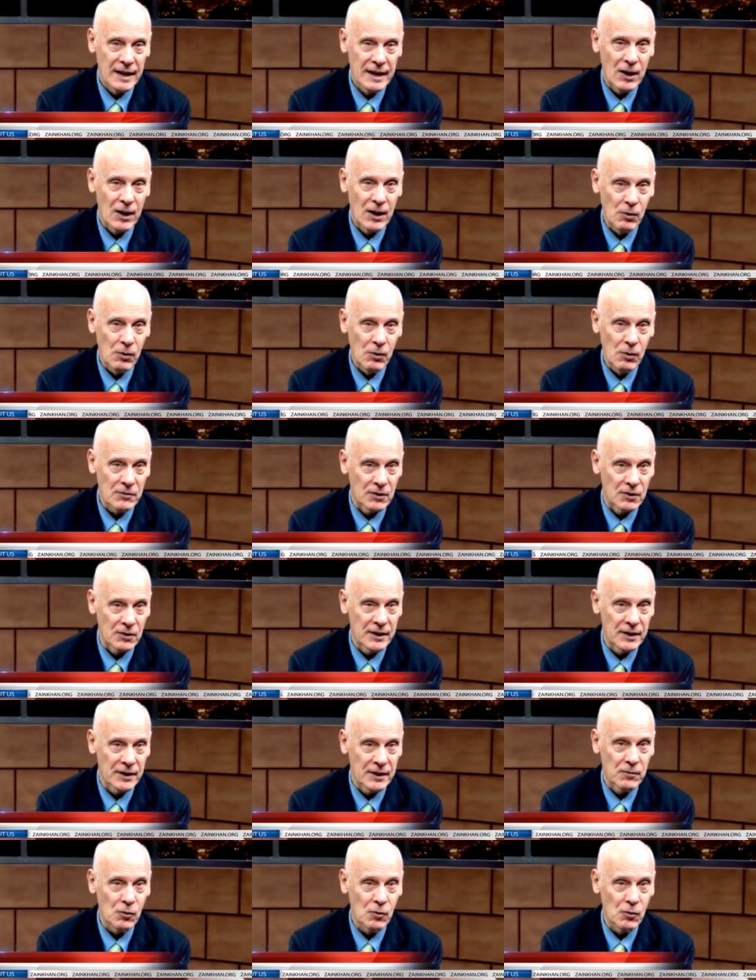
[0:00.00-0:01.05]
However,
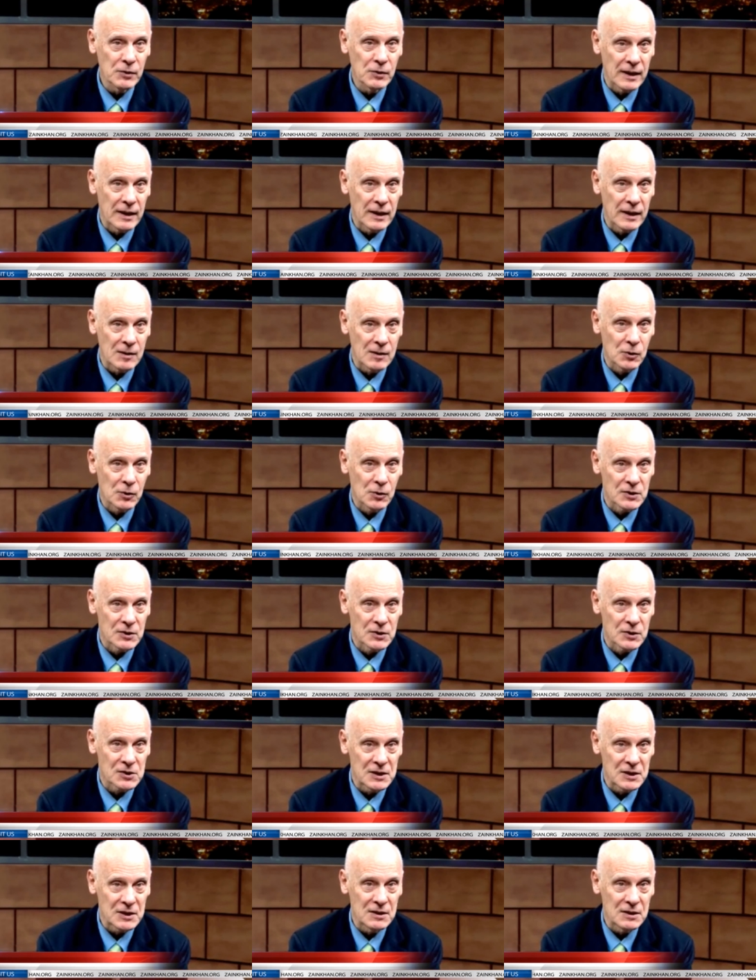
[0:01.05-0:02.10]
they were only able to
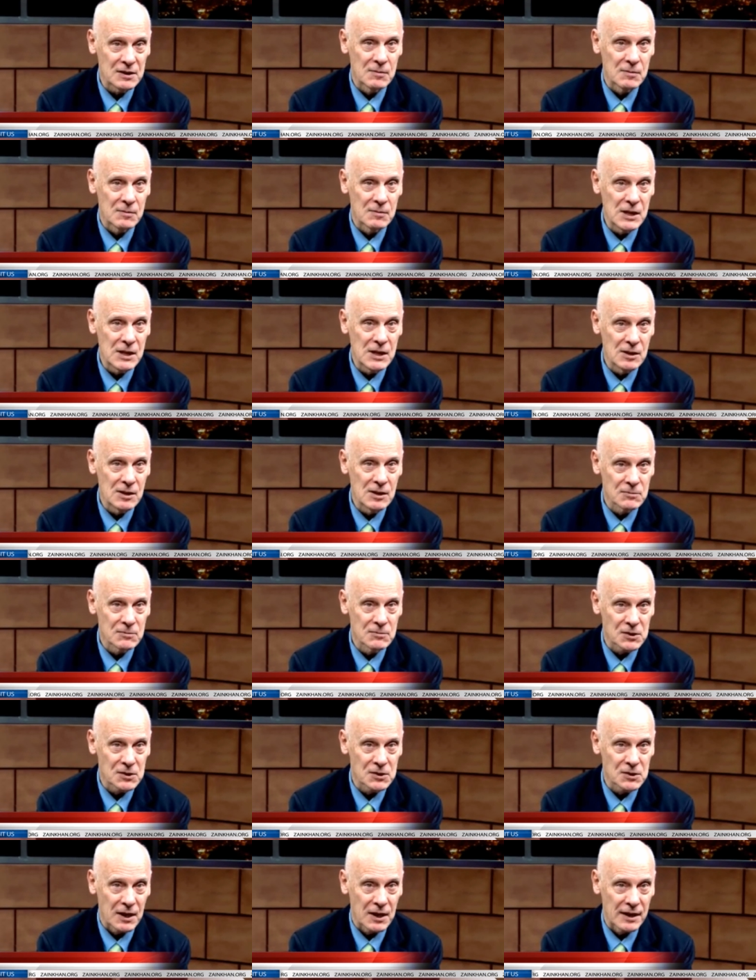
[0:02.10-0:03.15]
see the medium
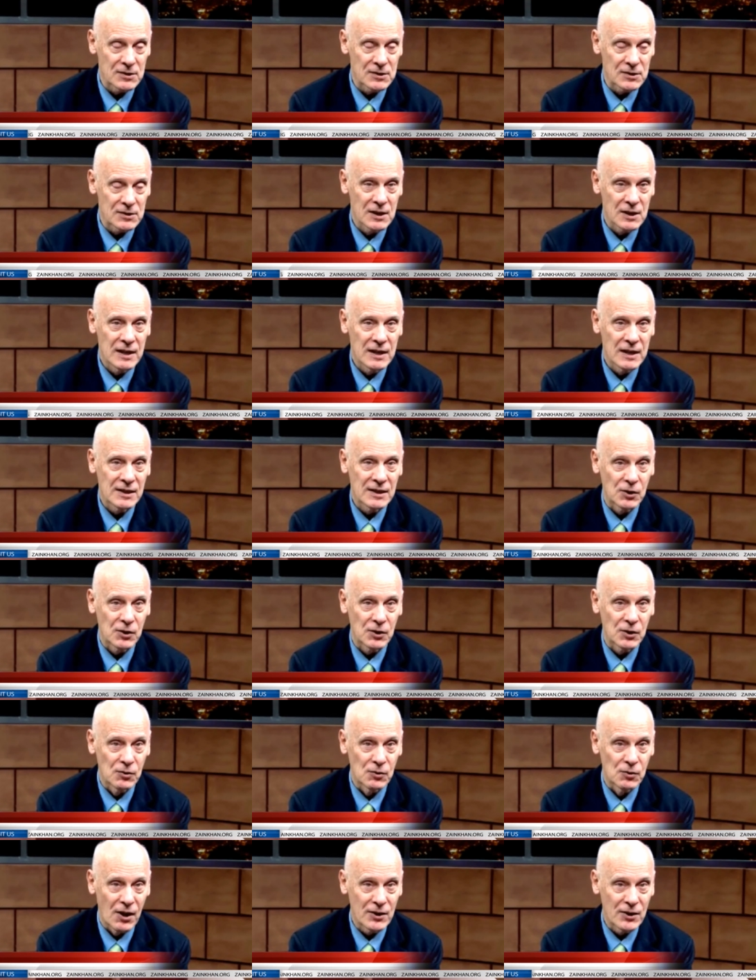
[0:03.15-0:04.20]
size, the
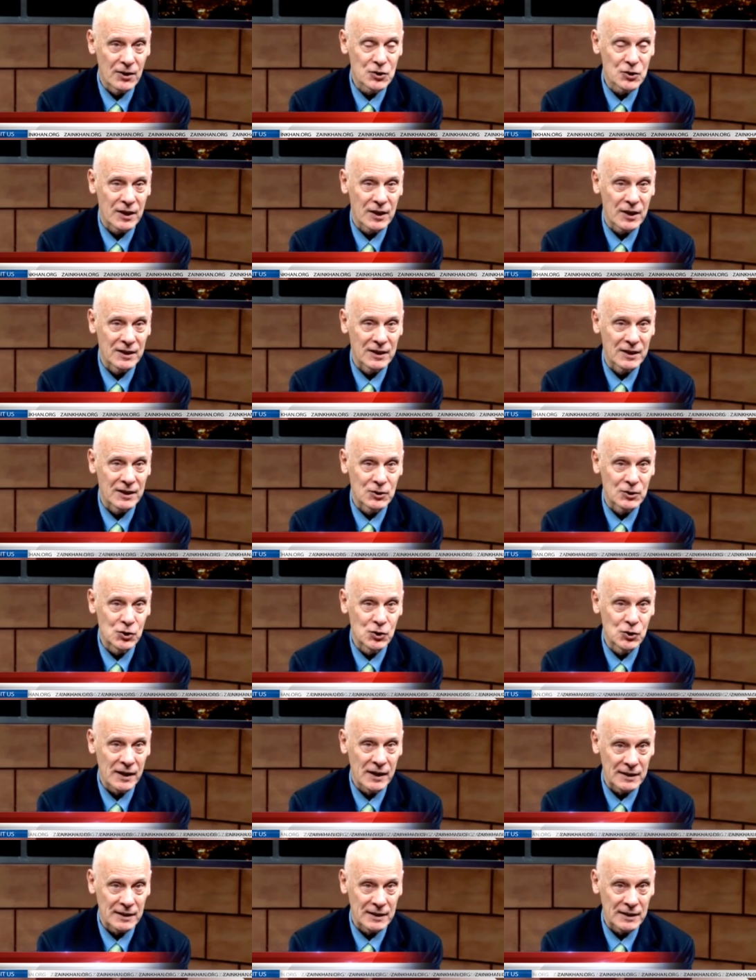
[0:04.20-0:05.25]
large, and the
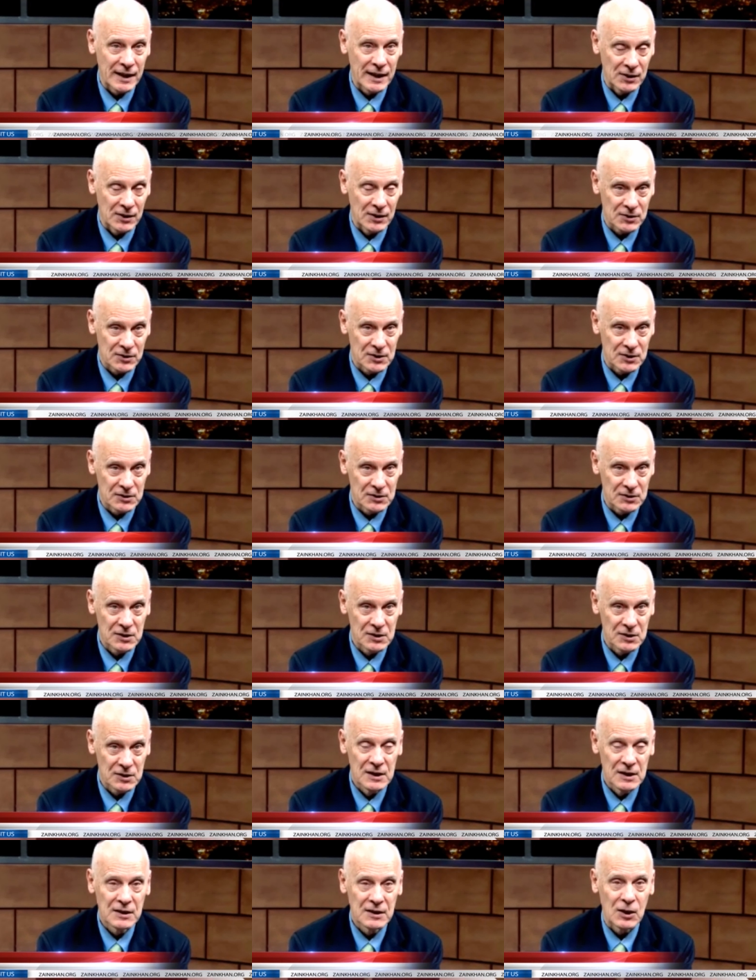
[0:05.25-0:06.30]
giant galaxies.
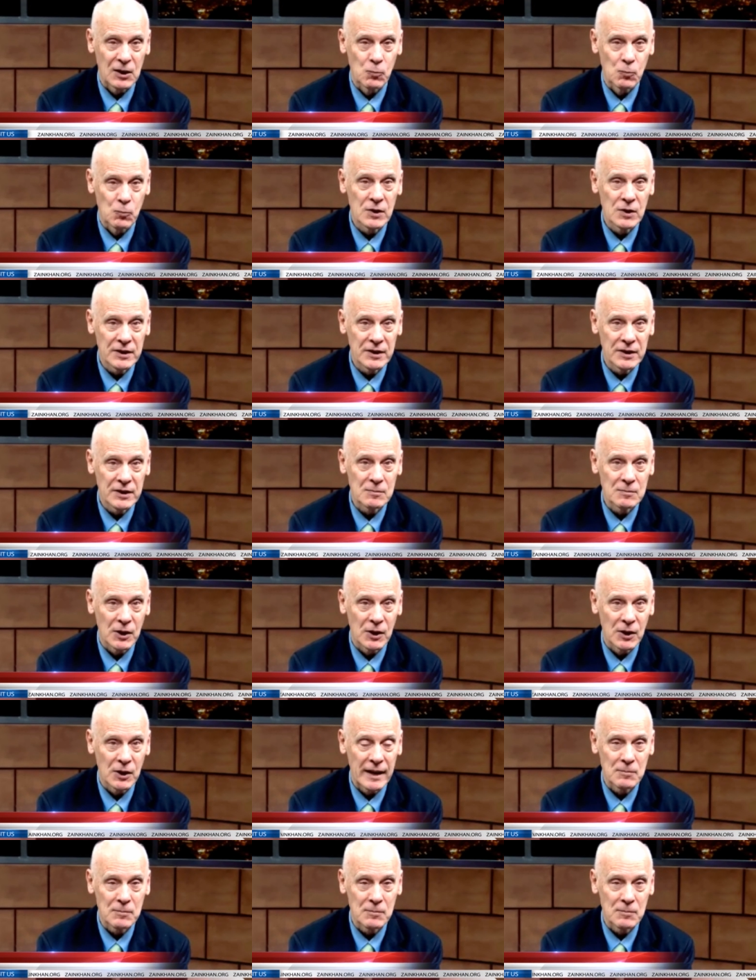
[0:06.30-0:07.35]
They weren't
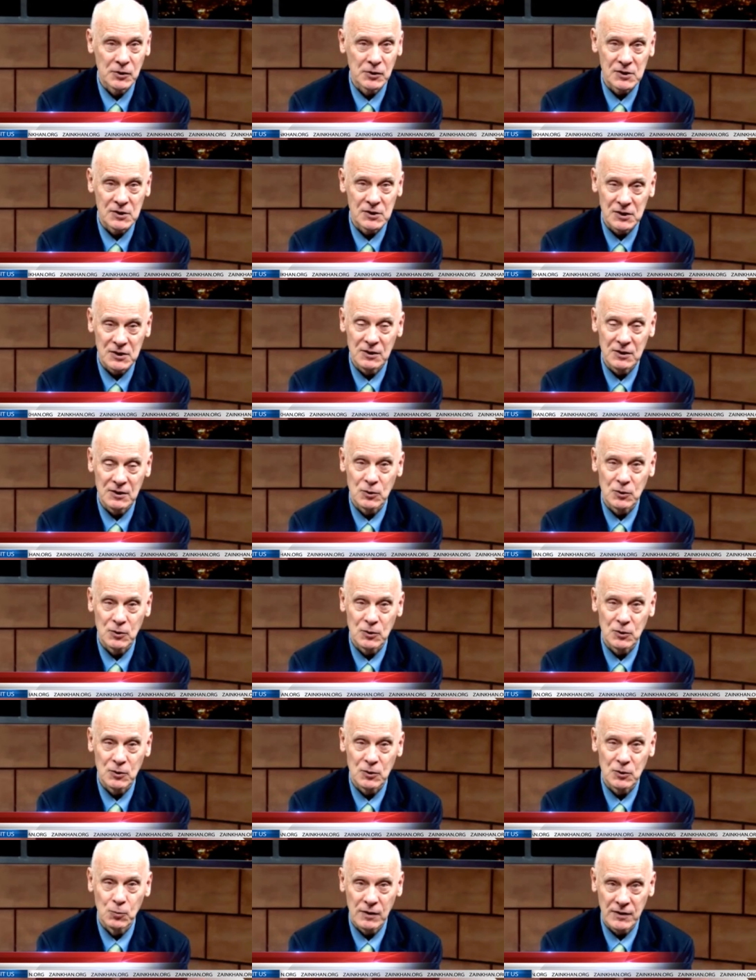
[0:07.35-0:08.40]
able to see the
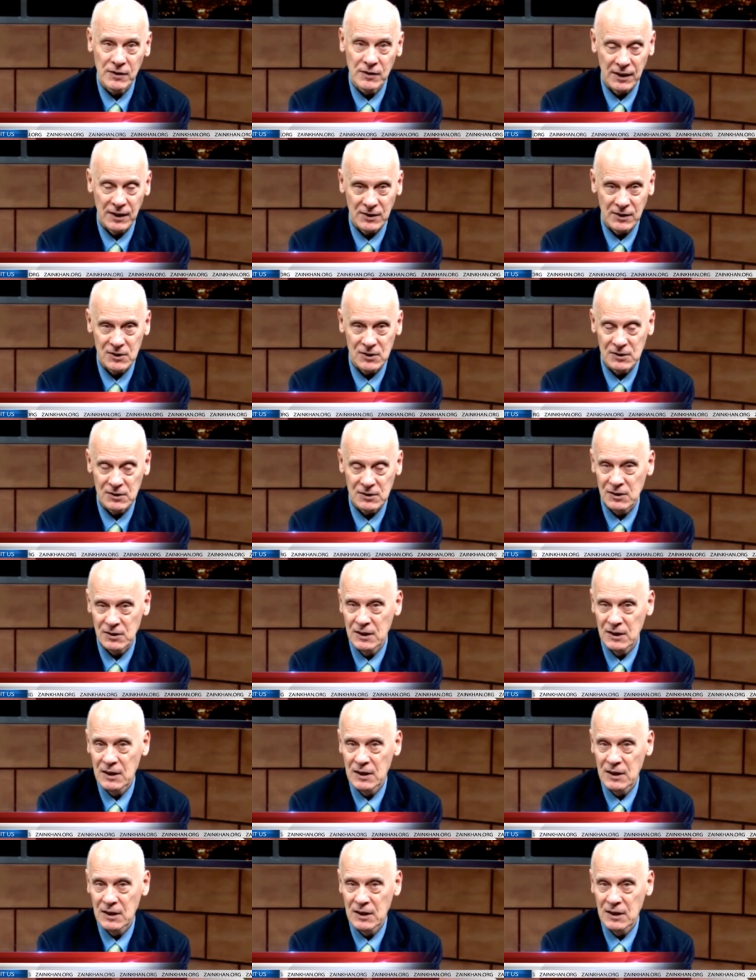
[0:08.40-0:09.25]
dwarf galaxies.